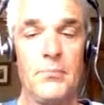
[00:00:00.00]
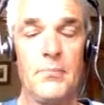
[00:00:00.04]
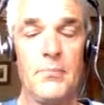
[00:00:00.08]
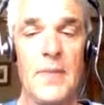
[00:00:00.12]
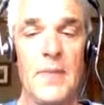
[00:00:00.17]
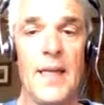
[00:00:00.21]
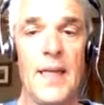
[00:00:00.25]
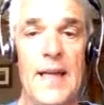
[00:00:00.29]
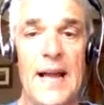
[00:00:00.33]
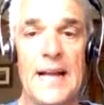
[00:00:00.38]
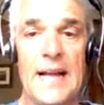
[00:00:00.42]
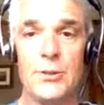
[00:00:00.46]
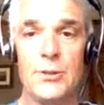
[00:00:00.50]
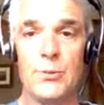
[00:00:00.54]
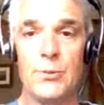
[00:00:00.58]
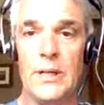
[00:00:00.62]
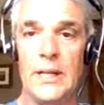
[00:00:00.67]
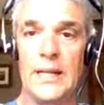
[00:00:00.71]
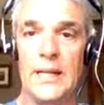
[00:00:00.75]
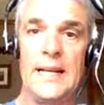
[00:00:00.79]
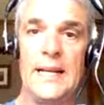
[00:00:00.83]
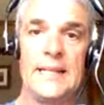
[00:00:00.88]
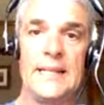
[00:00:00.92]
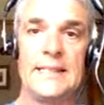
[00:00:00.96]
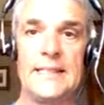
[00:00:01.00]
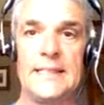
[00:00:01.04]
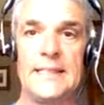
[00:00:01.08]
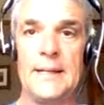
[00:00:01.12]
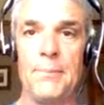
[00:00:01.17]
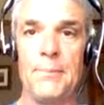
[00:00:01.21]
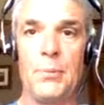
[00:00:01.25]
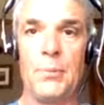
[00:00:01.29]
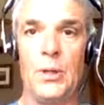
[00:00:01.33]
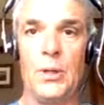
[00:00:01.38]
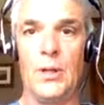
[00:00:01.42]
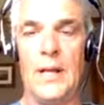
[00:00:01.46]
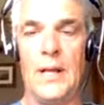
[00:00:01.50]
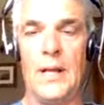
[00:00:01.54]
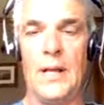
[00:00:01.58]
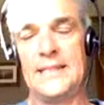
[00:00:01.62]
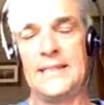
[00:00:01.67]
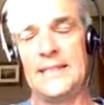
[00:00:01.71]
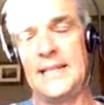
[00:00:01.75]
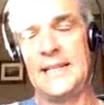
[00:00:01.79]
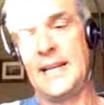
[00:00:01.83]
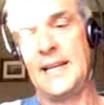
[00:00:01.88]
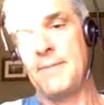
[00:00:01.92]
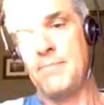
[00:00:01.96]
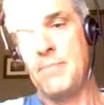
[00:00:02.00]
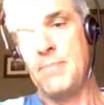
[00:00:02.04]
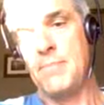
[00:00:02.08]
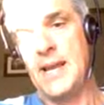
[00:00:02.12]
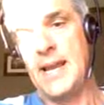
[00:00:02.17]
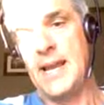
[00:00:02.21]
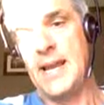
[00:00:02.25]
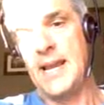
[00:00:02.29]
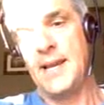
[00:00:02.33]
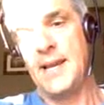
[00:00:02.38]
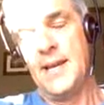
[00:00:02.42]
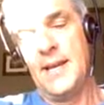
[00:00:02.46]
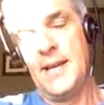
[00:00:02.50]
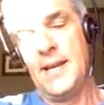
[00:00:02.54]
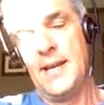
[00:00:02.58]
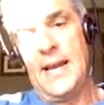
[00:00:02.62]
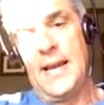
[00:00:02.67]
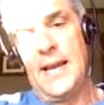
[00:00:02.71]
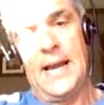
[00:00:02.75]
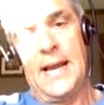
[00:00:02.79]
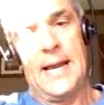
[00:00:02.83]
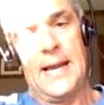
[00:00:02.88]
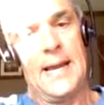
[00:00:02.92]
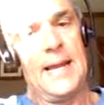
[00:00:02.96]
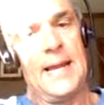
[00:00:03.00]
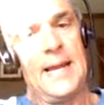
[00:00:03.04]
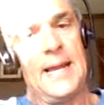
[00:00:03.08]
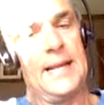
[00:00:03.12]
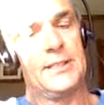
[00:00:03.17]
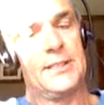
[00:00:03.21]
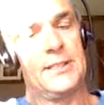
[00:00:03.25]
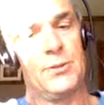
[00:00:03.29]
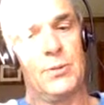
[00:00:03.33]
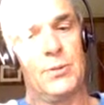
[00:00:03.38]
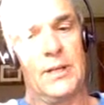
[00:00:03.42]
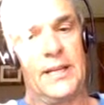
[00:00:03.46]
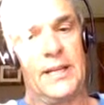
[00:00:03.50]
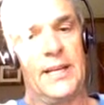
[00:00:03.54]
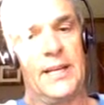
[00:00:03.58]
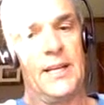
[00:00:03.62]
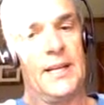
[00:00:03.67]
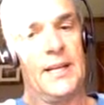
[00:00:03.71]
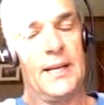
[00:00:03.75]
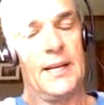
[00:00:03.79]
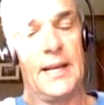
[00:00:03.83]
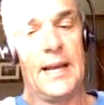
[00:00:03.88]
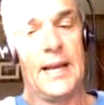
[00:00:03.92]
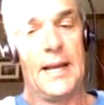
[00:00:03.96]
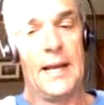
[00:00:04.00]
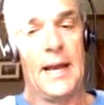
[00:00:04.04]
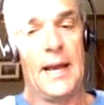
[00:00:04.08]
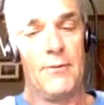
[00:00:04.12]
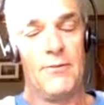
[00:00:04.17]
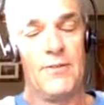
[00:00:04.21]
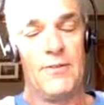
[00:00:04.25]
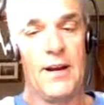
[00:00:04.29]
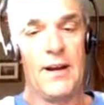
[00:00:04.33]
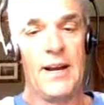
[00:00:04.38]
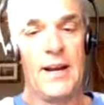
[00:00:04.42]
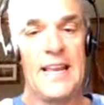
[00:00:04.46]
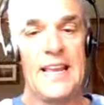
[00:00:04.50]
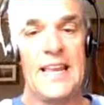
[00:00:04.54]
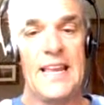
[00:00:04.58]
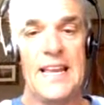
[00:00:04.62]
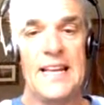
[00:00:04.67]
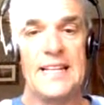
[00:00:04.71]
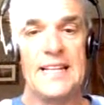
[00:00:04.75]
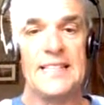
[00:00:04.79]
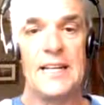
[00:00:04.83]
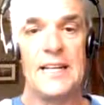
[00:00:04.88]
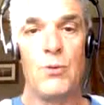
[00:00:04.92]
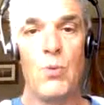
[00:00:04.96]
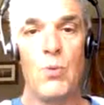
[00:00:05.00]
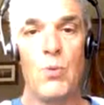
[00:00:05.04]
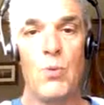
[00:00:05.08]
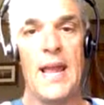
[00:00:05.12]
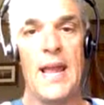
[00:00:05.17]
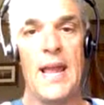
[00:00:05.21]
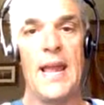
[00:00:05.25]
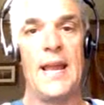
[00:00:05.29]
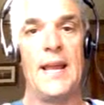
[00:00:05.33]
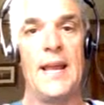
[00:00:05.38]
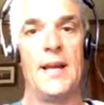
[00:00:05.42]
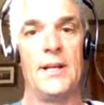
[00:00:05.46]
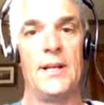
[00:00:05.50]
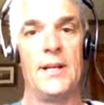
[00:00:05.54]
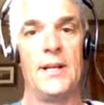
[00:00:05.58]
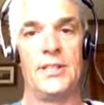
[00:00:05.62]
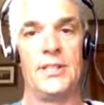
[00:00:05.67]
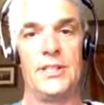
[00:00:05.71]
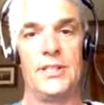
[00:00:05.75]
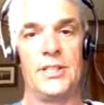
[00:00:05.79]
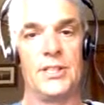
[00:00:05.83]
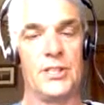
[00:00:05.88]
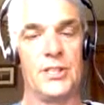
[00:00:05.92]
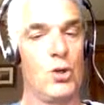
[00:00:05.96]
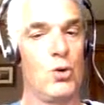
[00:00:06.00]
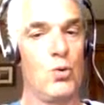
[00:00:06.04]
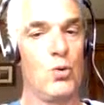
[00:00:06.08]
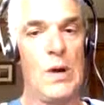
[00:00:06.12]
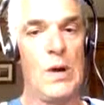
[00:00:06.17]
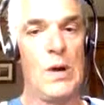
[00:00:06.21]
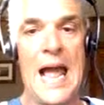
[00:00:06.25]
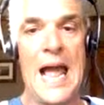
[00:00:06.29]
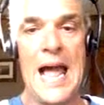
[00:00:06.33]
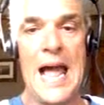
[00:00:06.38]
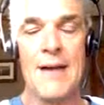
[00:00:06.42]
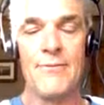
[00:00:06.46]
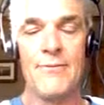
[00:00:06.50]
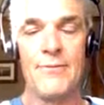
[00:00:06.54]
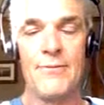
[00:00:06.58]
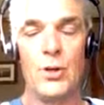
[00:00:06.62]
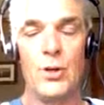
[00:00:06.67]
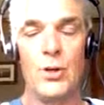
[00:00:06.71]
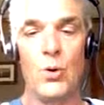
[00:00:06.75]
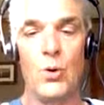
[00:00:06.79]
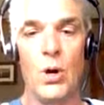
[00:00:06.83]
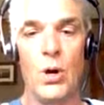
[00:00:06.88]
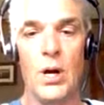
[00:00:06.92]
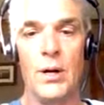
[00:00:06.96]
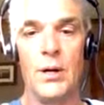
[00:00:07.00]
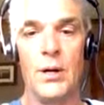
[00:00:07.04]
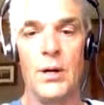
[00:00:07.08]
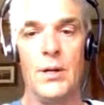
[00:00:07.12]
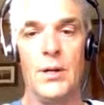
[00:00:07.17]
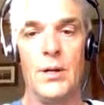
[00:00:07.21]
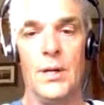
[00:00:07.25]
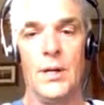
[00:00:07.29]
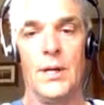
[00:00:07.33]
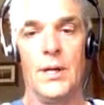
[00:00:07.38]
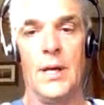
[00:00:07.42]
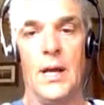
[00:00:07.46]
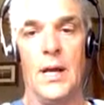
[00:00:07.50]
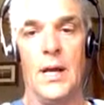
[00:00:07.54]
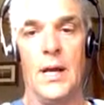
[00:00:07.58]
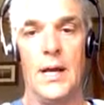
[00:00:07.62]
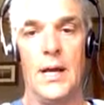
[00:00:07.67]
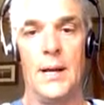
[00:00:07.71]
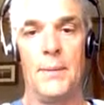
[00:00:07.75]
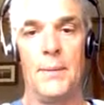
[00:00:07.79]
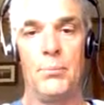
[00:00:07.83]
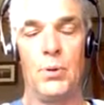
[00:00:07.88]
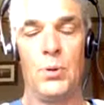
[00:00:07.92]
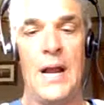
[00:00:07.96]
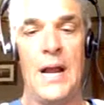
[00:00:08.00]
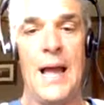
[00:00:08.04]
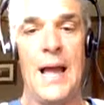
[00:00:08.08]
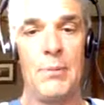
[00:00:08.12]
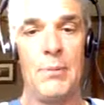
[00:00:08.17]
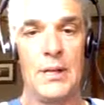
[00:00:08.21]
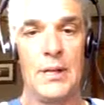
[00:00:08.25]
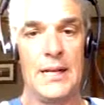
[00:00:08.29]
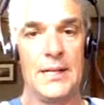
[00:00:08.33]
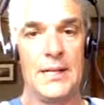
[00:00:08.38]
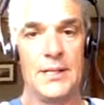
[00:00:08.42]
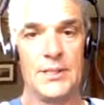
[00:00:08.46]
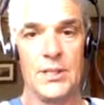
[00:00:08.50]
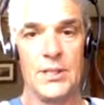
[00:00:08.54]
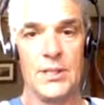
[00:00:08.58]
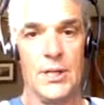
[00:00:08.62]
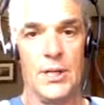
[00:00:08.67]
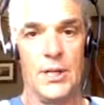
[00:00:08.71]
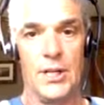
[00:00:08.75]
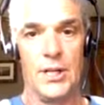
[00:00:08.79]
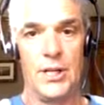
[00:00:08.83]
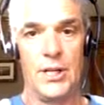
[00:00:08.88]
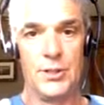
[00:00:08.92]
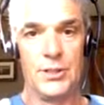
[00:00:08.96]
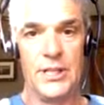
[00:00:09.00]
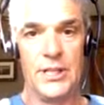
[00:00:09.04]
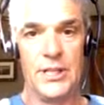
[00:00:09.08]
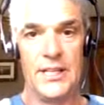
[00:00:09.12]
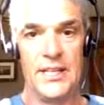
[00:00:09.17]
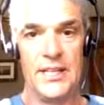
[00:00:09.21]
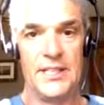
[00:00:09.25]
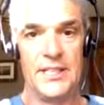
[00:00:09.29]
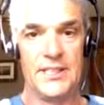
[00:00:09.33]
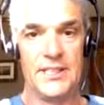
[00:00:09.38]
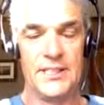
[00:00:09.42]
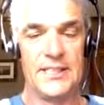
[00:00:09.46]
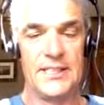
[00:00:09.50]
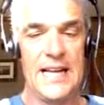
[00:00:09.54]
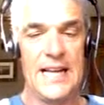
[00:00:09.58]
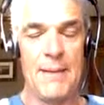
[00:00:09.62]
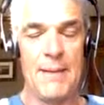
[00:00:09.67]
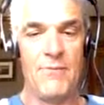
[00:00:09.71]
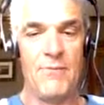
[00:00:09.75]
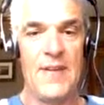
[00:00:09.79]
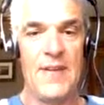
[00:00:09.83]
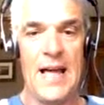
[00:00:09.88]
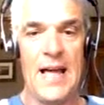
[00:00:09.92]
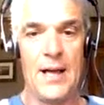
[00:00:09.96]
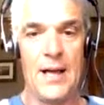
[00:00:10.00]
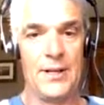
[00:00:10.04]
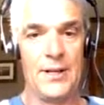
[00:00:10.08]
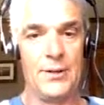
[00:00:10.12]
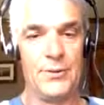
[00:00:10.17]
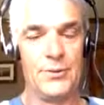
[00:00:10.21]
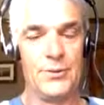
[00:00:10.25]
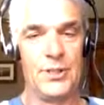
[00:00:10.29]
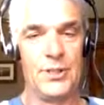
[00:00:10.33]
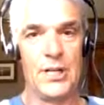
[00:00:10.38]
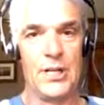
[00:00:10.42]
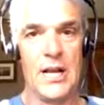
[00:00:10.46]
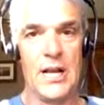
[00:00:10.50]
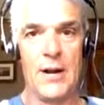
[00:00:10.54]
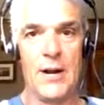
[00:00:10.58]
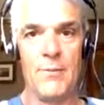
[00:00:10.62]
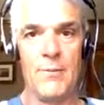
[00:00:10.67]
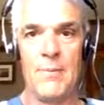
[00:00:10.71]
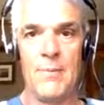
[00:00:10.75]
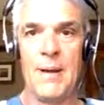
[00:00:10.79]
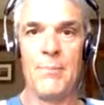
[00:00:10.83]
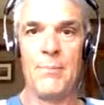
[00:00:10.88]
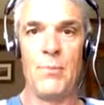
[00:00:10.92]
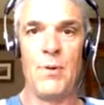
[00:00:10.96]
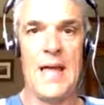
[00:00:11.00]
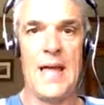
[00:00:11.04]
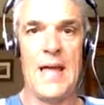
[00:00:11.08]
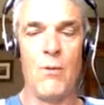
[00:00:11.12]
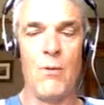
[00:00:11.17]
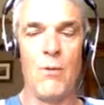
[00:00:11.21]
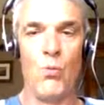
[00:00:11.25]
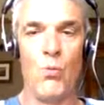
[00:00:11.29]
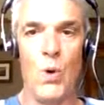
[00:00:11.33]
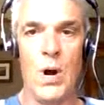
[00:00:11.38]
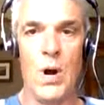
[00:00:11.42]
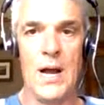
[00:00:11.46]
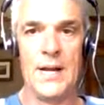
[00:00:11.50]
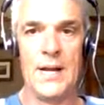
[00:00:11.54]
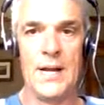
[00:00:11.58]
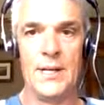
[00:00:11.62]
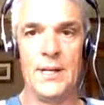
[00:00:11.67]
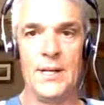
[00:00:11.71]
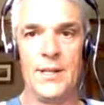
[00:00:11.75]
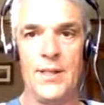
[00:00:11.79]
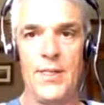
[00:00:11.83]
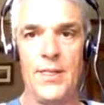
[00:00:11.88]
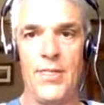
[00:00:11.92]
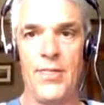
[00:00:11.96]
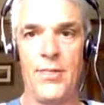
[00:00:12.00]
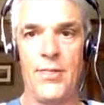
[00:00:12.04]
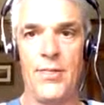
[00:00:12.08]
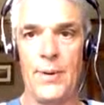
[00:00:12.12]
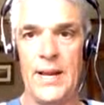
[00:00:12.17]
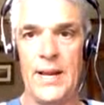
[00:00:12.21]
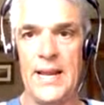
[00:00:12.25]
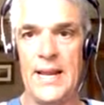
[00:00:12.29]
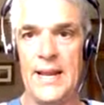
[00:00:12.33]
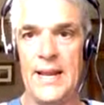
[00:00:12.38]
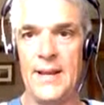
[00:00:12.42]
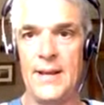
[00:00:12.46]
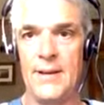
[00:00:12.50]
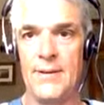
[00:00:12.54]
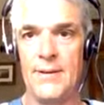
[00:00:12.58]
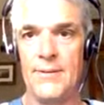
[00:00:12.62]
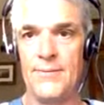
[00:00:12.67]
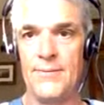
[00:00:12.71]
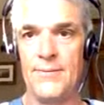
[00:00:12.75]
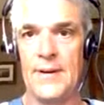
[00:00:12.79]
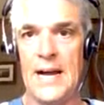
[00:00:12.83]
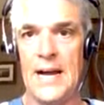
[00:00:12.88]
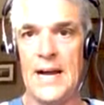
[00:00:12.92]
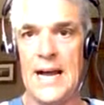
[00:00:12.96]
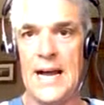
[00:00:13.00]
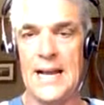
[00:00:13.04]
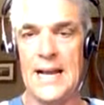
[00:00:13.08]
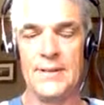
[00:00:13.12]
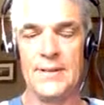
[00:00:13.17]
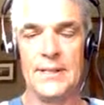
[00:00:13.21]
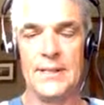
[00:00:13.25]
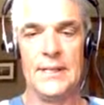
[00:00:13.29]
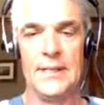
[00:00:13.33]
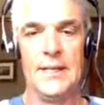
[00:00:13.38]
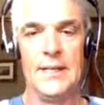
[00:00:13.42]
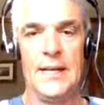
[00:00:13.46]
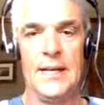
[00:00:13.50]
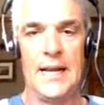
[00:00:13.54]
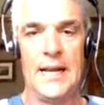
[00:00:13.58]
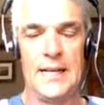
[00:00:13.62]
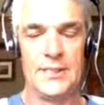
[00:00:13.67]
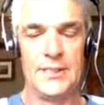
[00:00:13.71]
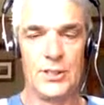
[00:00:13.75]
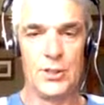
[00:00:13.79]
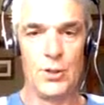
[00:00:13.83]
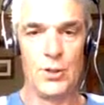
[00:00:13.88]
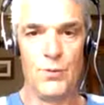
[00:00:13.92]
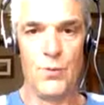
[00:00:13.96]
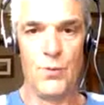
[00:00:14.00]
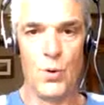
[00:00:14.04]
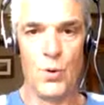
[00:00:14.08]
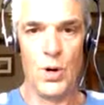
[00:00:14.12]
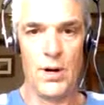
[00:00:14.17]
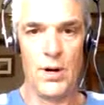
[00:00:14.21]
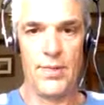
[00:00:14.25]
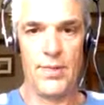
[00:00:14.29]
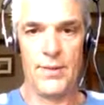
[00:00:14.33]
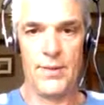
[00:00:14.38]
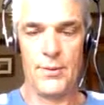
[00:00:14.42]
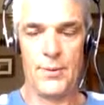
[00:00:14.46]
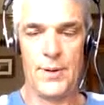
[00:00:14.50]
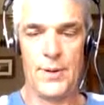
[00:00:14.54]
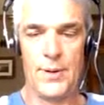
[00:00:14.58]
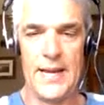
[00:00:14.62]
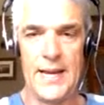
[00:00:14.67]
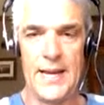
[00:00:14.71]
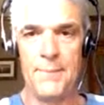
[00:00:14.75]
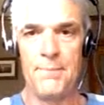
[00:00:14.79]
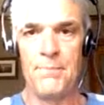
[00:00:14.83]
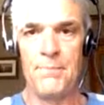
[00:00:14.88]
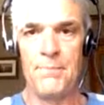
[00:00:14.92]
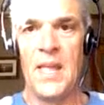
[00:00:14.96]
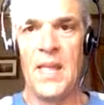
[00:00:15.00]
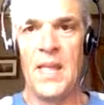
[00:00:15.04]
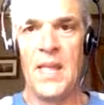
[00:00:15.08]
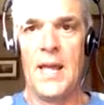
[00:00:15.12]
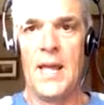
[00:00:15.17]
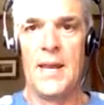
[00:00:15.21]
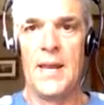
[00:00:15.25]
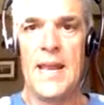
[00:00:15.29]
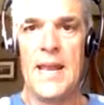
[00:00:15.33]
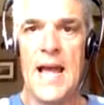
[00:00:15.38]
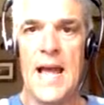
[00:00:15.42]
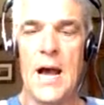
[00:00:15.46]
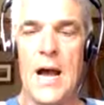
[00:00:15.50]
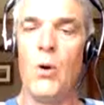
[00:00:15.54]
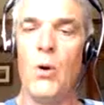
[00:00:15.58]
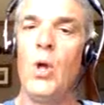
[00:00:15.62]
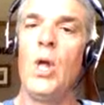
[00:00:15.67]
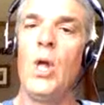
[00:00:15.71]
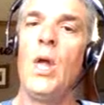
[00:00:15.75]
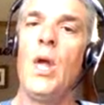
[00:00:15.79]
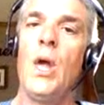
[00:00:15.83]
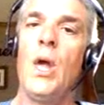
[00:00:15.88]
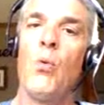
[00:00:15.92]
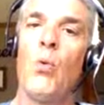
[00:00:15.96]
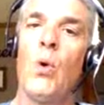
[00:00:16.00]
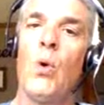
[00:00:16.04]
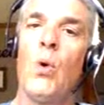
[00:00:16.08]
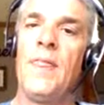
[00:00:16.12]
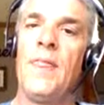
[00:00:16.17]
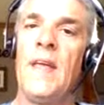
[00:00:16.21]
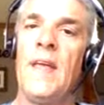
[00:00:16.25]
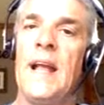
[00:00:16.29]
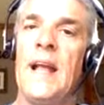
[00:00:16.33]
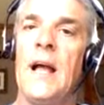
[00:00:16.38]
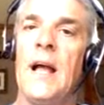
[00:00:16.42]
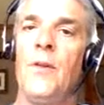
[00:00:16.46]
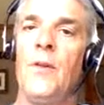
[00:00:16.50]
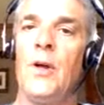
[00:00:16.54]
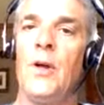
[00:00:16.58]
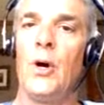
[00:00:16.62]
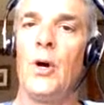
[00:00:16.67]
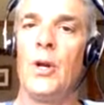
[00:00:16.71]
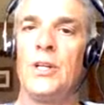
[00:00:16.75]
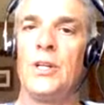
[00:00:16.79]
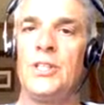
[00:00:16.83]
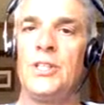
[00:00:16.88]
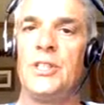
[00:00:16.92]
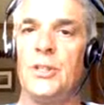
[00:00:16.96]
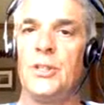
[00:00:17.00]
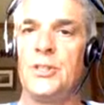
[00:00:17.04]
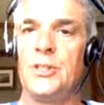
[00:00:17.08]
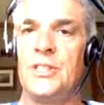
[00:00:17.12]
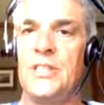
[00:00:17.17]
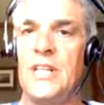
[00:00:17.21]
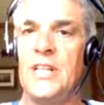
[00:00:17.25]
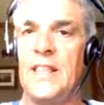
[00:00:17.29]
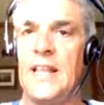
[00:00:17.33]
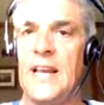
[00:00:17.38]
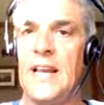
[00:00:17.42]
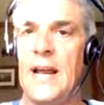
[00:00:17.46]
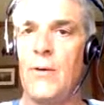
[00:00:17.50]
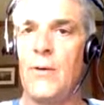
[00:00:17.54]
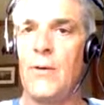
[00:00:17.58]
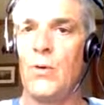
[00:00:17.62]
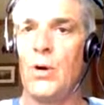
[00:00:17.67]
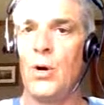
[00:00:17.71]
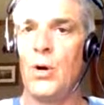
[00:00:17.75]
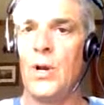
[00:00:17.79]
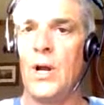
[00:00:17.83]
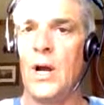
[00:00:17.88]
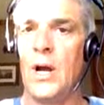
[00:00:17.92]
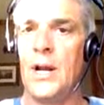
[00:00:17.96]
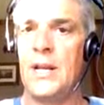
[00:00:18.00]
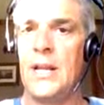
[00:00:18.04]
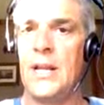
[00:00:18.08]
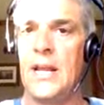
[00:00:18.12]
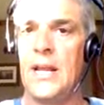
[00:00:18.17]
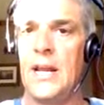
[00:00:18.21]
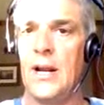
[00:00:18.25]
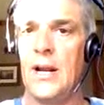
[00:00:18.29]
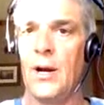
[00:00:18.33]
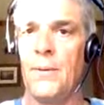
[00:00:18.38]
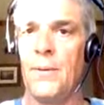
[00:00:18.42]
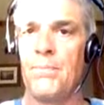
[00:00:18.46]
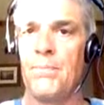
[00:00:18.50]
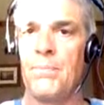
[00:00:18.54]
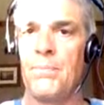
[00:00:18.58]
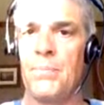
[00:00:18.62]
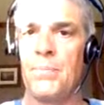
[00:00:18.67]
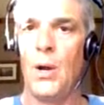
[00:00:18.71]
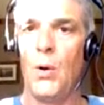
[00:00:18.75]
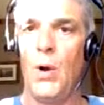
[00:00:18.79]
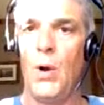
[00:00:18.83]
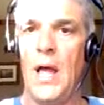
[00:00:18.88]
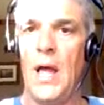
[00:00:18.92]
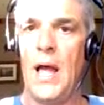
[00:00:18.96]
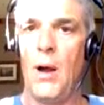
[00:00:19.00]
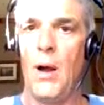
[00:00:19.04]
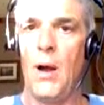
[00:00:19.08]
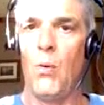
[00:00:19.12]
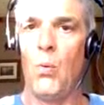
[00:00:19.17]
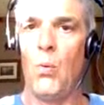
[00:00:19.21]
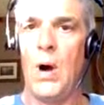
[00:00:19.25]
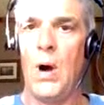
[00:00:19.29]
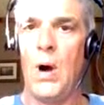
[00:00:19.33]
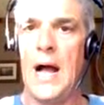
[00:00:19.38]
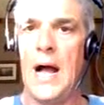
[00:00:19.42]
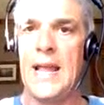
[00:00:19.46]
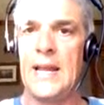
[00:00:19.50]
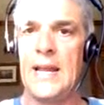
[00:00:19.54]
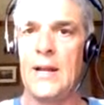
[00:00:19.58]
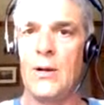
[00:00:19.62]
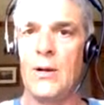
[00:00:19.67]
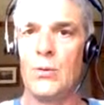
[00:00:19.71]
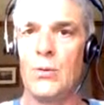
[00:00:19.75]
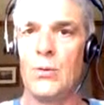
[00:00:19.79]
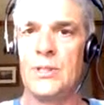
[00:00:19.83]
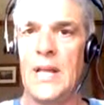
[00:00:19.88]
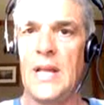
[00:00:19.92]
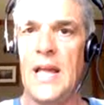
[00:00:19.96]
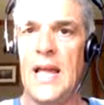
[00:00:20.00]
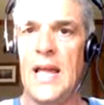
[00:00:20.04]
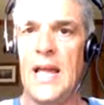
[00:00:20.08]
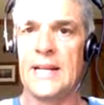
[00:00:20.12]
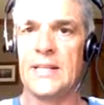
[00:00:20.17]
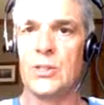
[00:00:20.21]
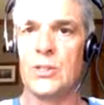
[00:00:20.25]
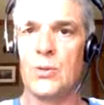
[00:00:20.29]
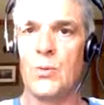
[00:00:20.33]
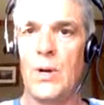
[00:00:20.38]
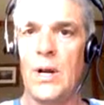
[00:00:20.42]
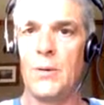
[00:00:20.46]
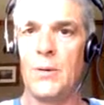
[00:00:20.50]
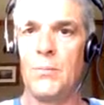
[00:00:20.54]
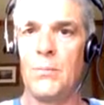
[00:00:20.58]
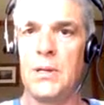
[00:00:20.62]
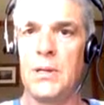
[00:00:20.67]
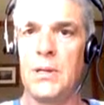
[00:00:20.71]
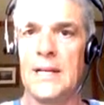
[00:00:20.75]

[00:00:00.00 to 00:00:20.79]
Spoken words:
that's really as simple as it can be. It's really a very easy way to just graph your parabolas using these step values. And you got to remember that 1, 3, 5, and so forth. Okay. Now, one thing I'll notice, you'll see that I wrote on here y equals x squared plus